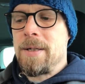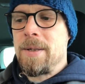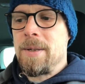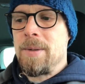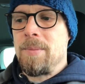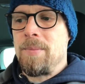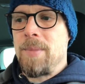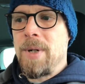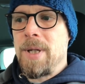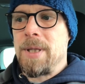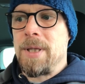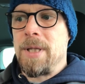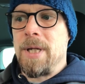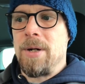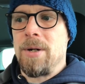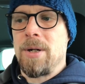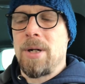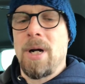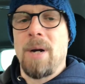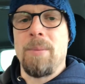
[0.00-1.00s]
But
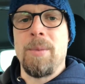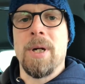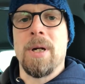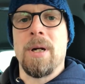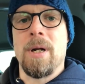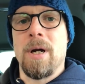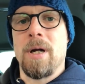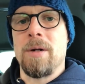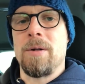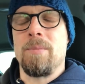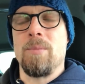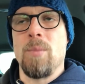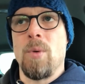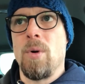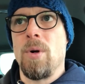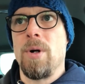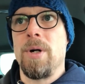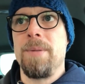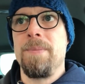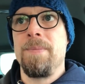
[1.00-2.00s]
there are coming a lot
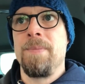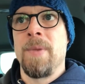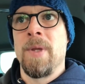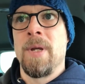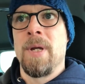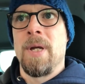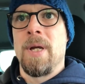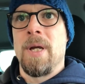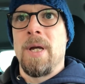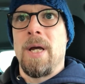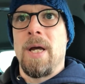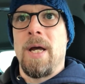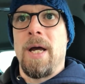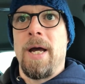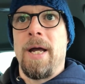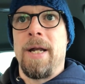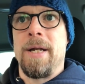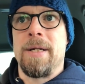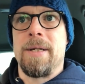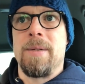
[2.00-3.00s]
more,
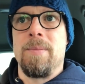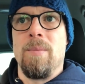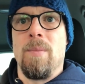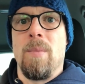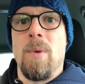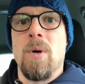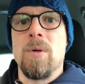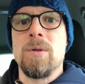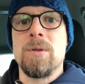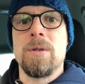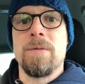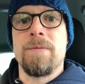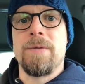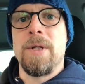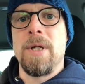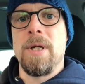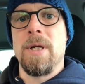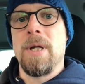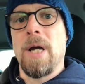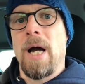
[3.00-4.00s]
and most of
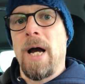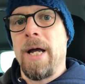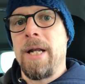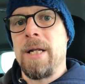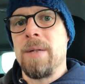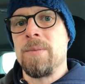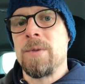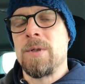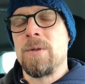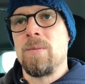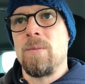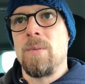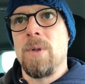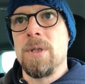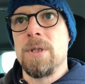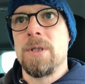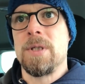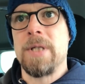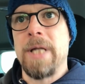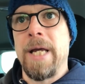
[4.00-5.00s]
the items
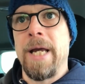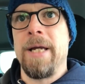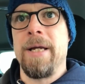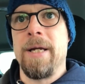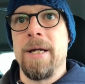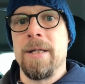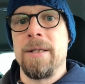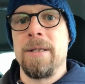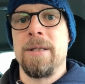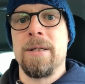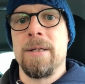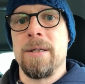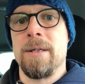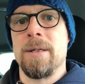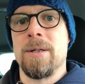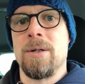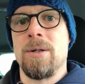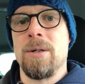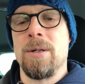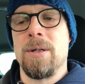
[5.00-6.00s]
will stay in
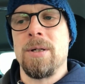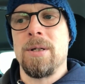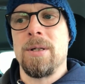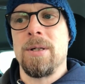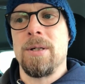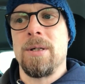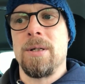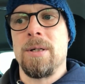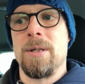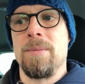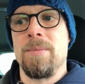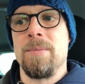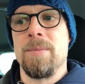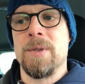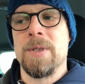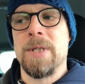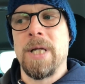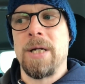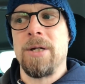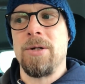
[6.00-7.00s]
the
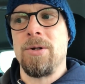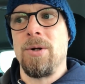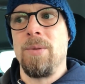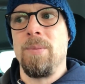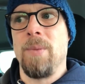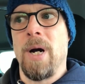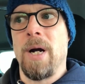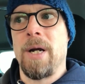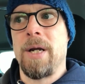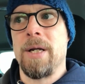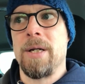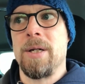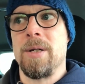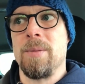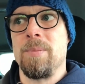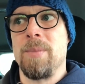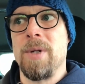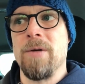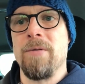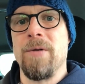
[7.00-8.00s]
secondary market
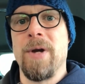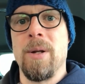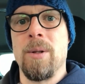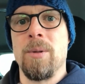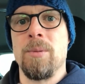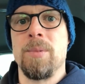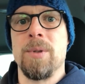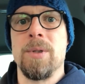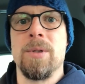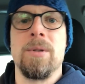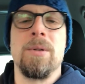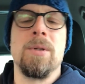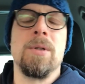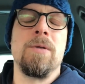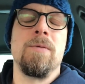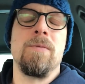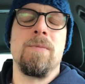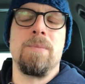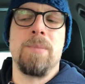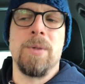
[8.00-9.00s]
and be available,
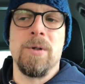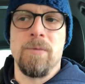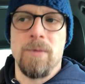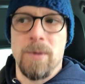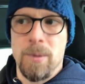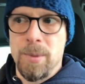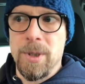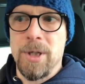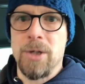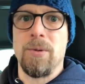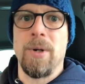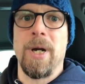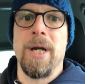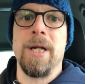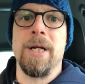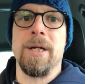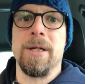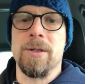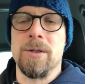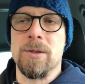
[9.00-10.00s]
and will be
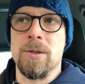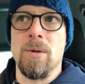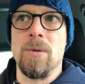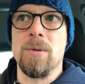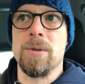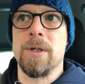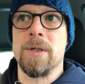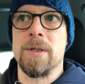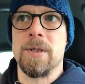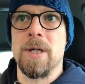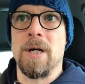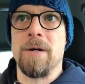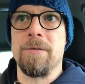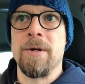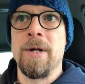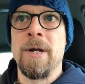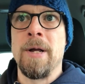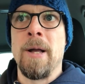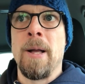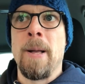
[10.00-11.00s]
traded and sold and stuff.
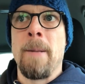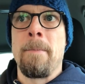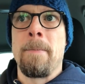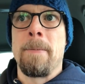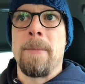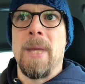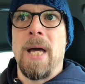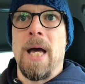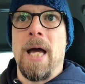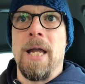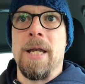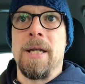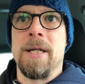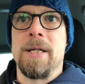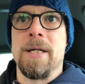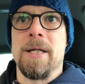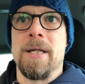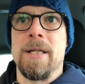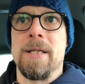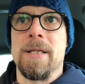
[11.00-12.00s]
And
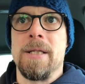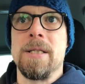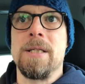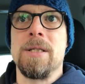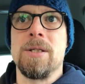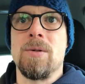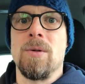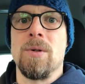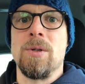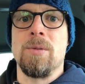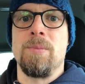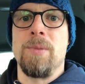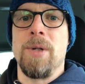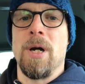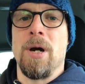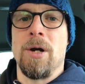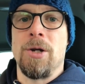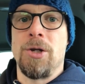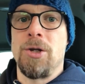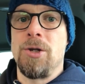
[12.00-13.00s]
this is going to be
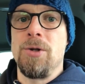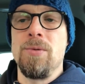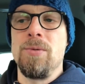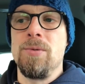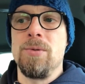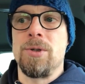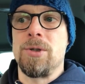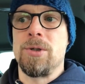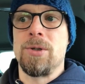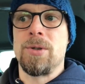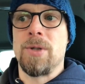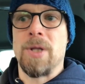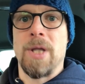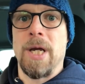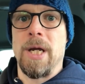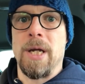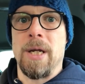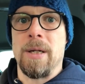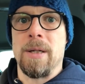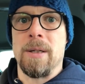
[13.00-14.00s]
a huge
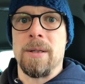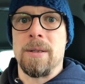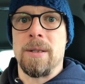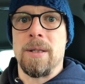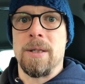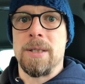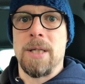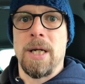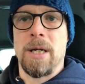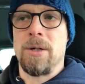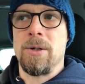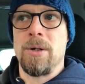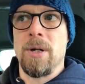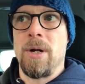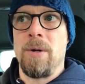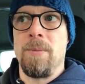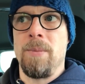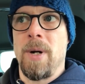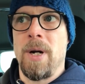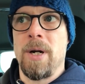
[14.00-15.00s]
thing. The
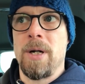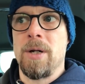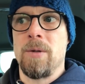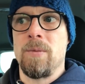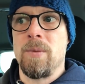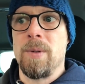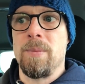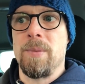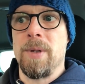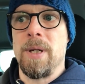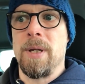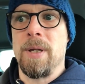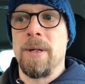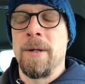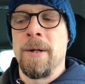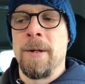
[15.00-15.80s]
secondary market will be